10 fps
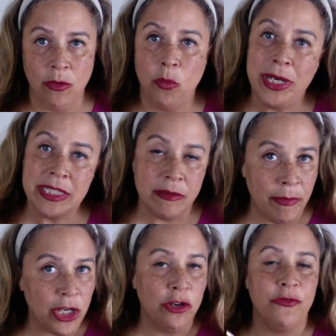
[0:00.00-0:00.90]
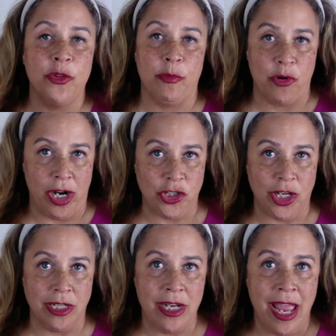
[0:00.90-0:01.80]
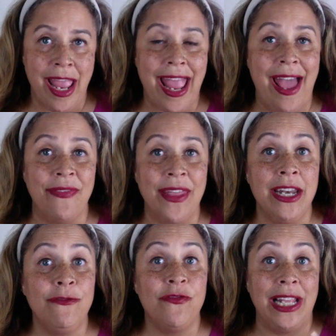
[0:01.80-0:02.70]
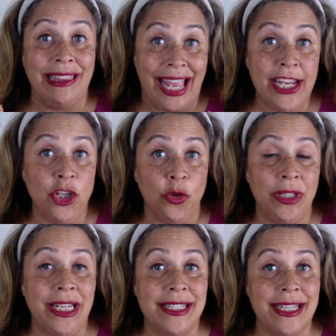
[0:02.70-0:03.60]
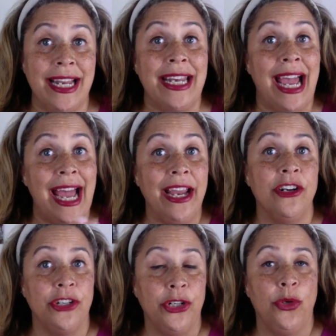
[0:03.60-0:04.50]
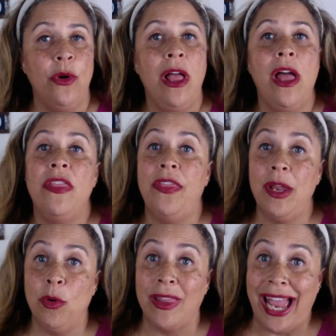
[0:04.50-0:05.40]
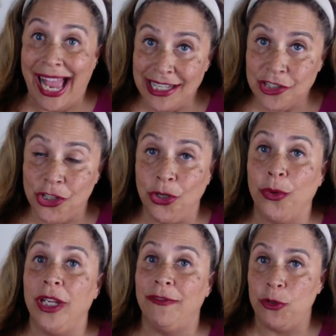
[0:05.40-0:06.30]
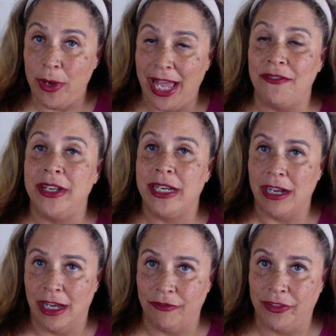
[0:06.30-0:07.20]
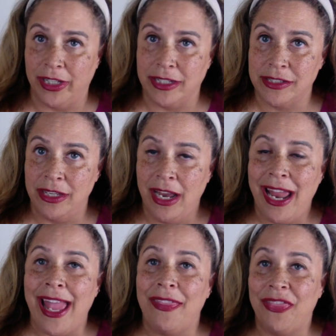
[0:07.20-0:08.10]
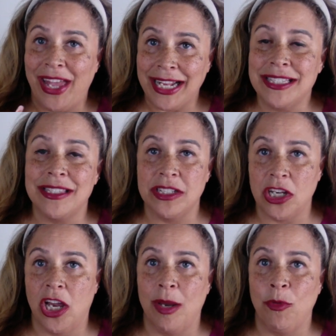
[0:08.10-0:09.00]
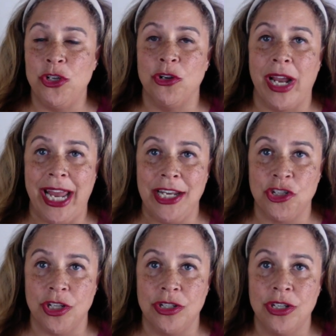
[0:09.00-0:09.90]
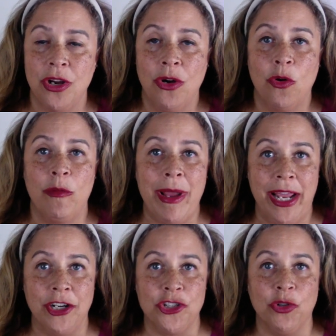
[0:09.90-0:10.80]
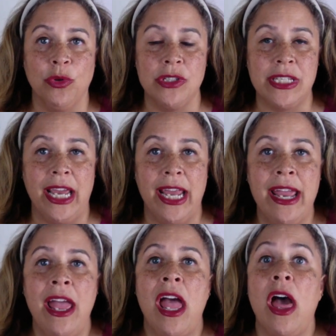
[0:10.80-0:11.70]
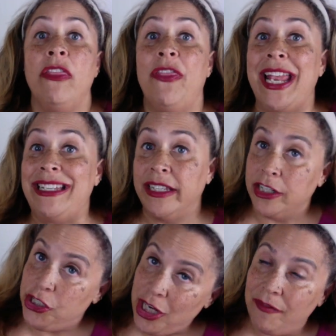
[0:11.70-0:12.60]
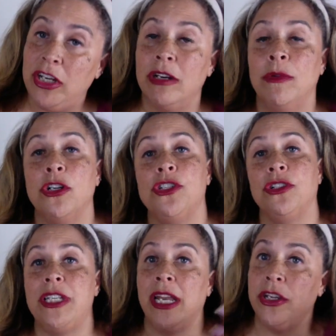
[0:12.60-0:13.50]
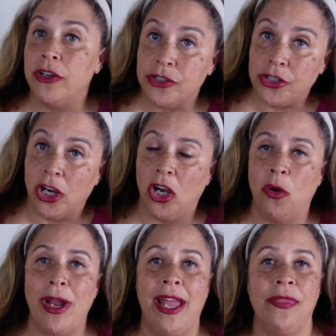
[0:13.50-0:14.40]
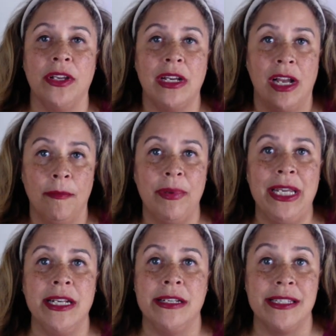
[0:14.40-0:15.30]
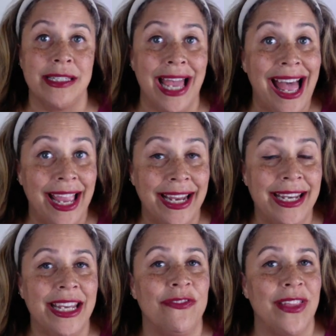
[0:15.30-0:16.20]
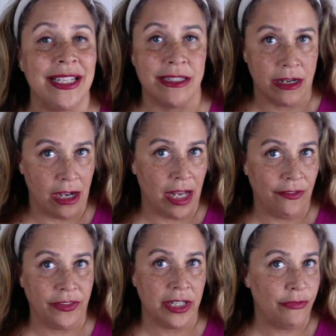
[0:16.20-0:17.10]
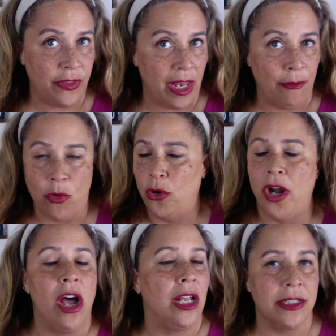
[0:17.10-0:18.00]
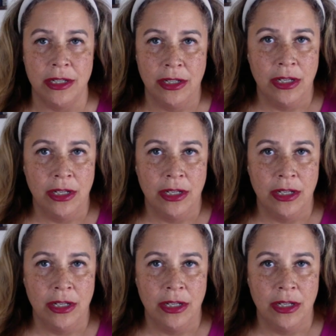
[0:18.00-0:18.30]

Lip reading: We submit you for the project. And then if they like you and they decide to hire you, they will ask you if you have any conflicts. And that's the time when your agent or manager will say, they did a Chevy commercial 10 years ago, and the company can decide if that's a conflict for them or not.